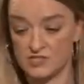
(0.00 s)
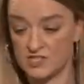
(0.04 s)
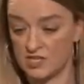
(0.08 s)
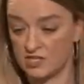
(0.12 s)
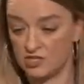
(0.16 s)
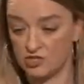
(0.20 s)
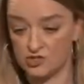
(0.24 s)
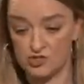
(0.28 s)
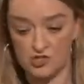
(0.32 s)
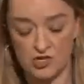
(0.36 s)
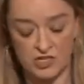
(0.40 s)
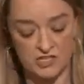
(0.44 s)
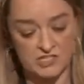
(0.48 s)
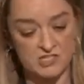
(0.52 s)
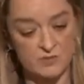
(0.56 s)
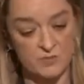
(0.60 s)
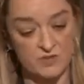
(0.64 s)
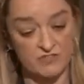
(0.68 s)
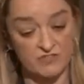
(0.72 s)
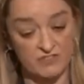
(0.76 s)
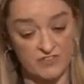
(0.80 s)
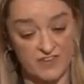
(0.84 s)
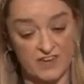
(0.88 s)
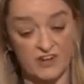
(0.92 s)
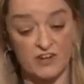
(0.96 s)
you're trying to
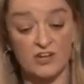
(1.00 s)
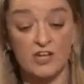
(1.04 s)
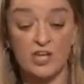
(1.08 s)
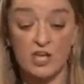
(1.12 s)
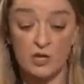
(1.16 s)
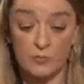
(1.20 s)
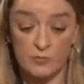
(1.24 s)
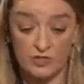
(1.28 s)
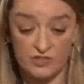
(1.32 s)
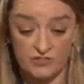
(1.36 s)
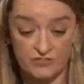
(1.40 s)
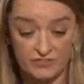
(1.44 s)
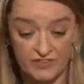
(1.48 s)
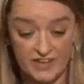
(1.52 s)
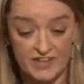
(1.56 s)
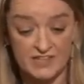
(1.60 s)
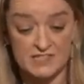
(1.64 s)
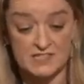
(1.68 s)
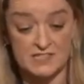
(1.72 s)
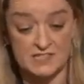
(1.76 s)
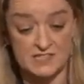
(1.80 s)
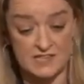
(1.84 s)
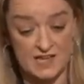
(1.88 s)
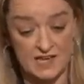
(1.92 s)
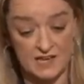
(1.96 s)
be fair, but the
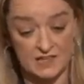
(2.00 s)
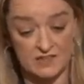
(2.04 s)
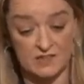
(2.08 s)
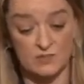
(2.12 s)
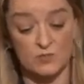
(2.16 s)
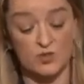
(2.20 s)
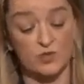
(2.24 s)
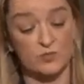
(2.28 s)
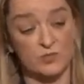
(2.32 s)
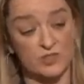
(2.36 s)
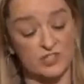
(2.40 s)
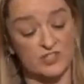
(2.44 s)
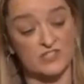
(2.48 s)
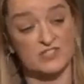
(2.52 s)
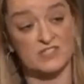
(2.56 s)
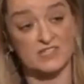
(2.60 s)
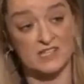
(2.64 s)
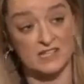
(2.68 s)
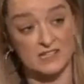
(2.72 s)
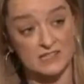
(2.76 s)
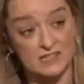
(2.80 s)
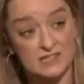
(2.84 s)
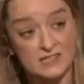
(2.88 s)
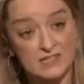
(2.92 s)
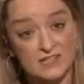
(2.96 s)
fact is at the moment there's
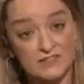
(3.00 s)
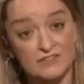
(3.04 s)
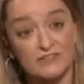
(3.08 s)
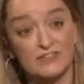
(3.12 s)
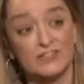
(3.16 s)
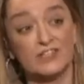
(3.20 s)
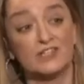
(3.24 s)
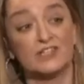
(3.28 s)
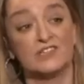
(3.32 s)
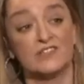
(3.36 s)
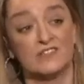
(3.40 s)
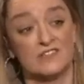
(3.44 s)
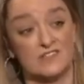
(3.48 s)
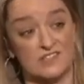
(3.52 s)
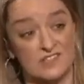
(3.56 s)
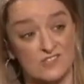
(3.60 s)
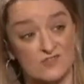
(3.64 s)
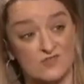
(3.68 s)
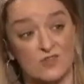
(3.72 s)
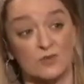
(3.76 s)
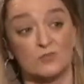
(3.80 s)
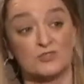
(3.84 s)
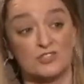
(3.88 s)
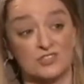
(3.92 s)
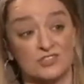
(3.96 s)
significant
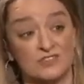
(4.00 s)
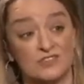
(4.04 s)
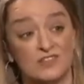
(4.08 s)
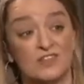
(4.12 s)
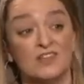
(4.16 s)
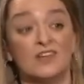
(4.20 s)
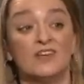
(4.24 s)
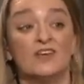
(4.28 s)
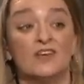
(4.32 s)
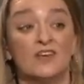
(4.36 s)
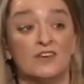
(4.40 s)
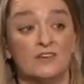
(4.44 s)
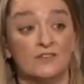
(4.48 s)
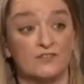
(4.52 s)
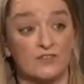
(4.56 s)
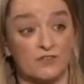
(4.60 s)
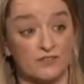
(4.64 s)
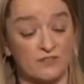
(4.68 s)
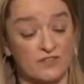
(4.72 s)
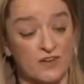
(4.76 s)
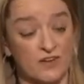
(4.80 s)
disruption for